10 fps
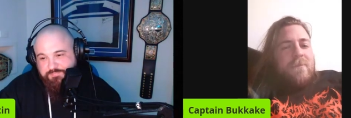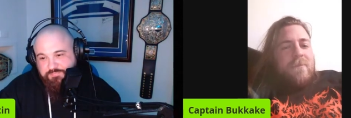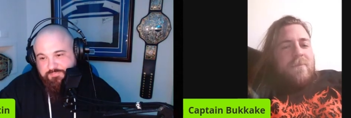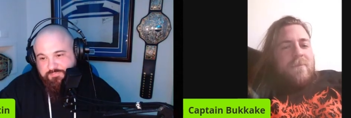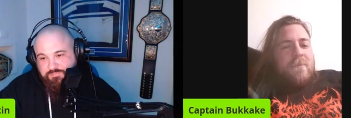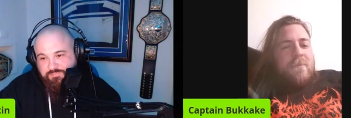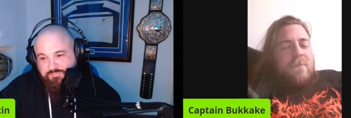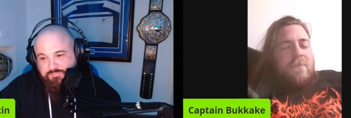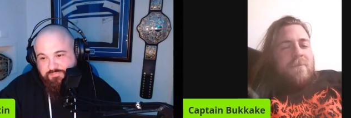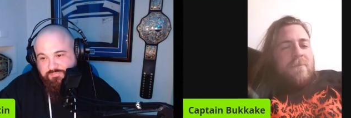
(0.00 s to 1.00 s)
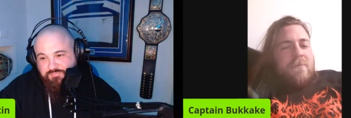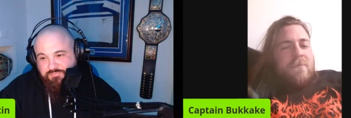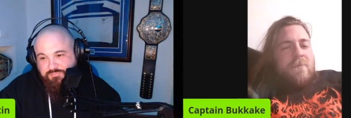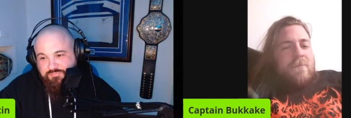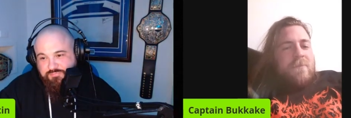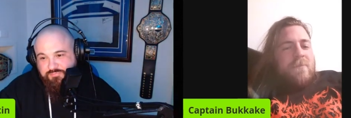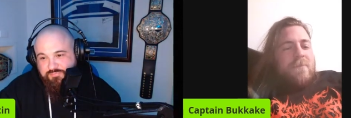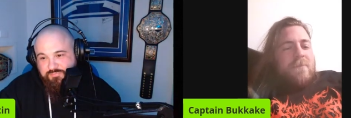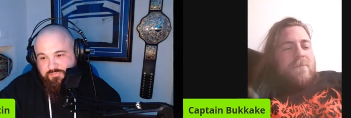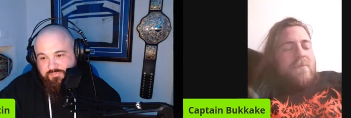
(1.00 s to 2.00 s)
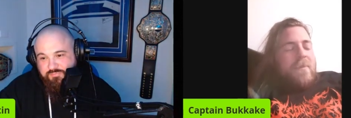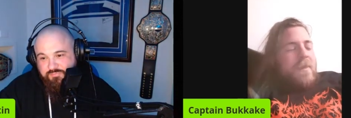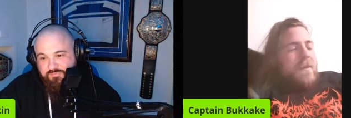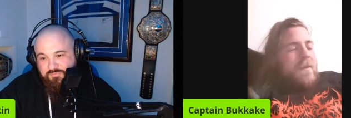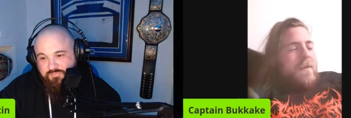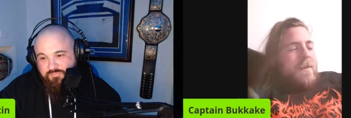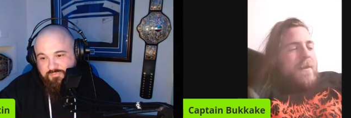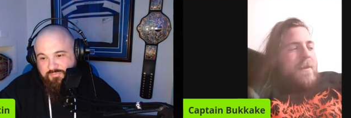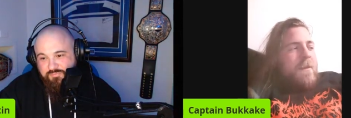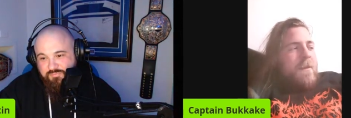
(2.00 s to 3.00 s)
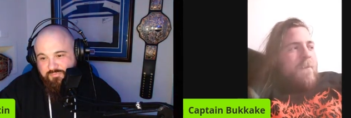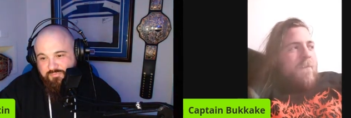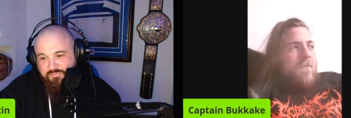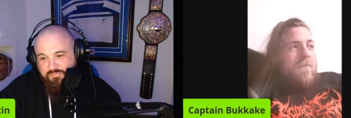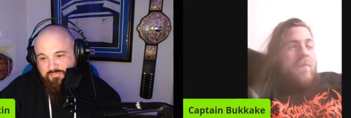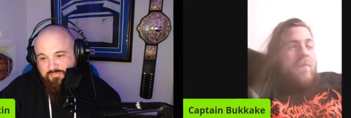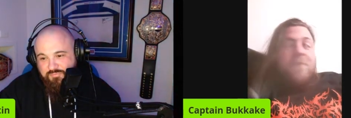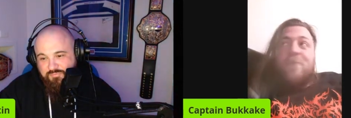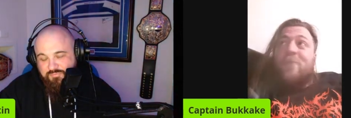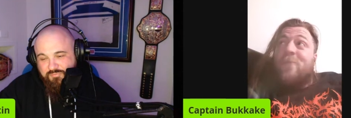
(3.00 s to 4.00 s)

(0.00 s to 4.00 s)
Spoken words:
Nothing is said.